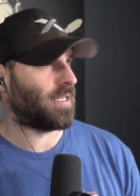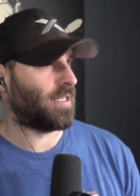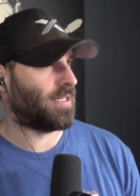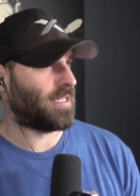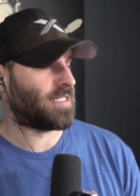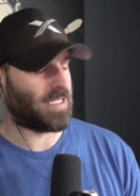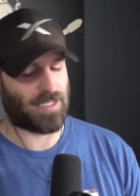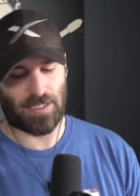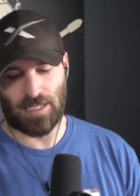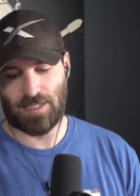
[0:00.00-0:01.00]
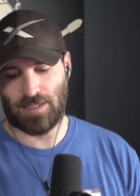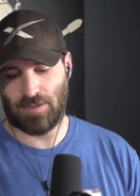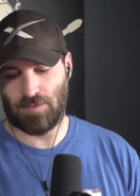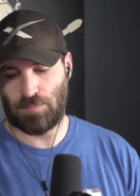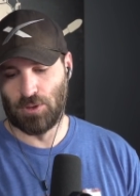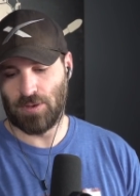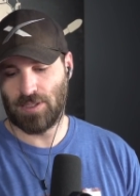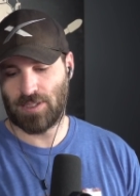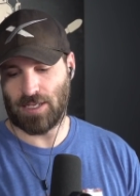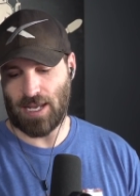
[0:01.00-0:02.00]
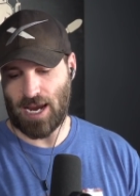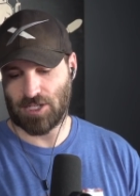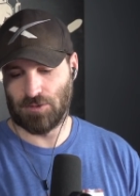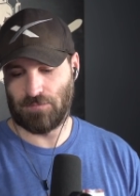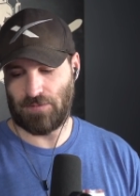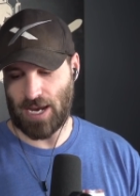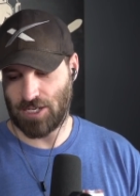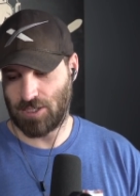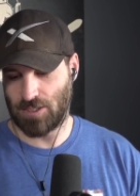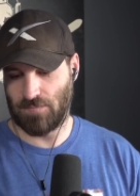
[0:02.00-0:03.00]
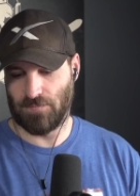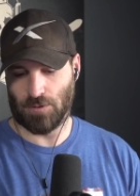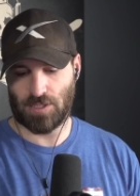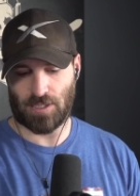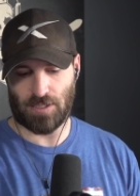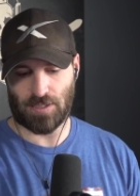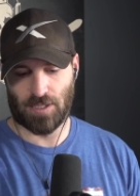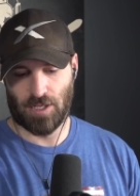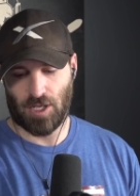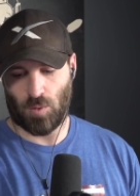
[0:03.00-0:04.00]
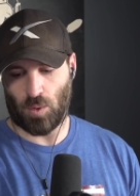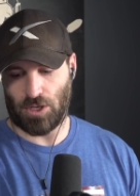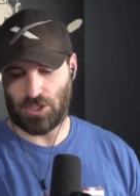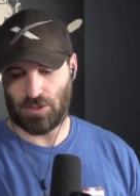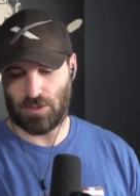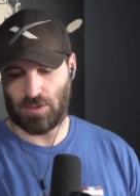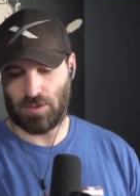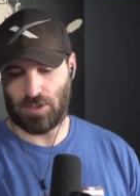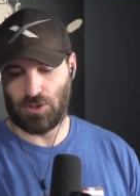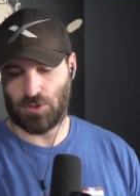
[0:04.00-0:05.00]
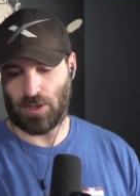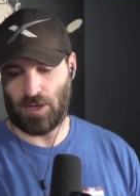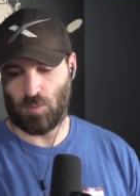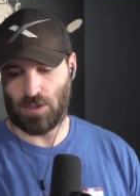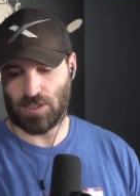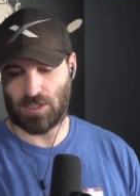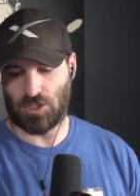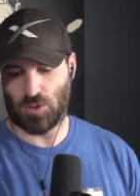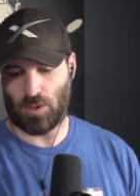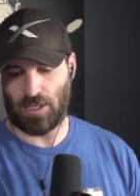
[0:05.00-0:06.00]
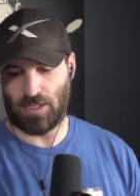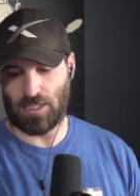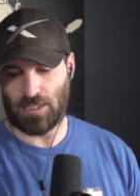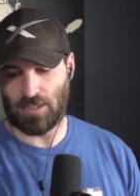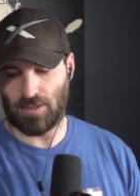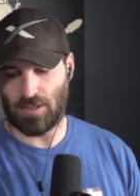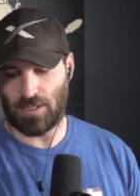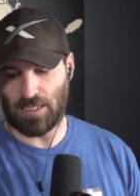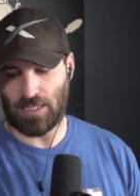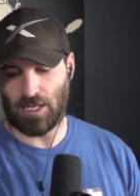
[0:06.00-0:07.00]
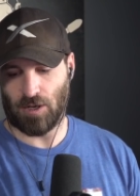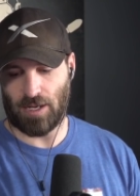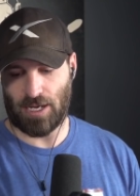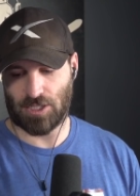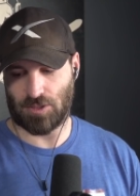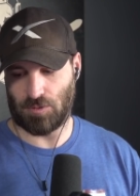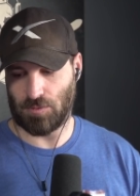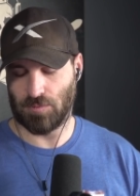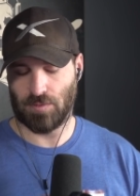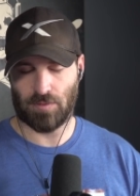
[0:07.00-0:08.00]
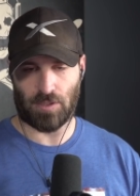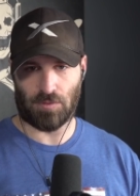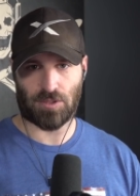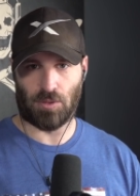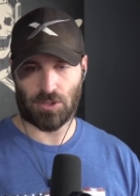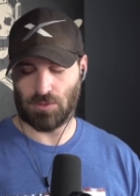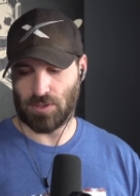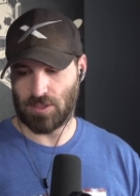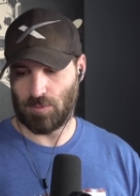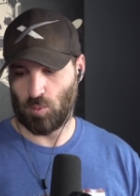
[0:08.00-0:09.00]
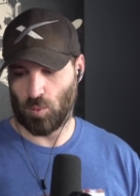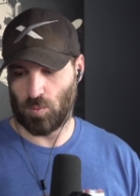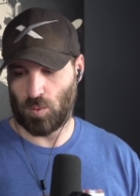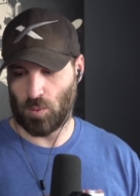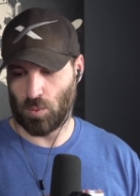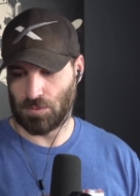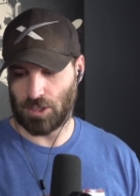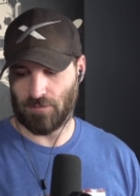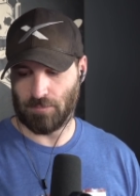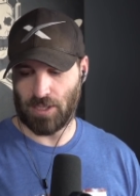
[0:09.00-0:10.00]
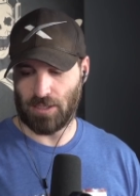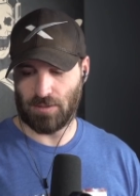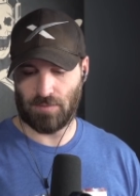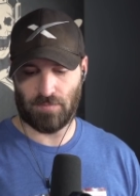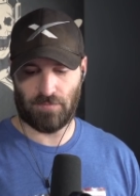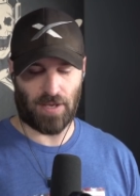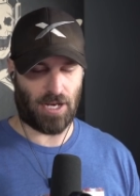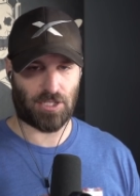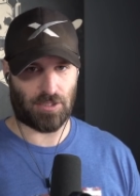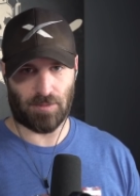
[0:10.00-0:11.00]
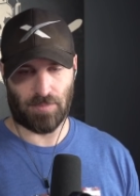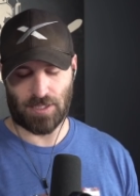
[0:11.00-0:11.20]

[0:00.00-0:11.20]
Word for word: And it's it's it's Putin's national fascism versus what Ukraine wants to join the the international you know socialism, one world government fascism.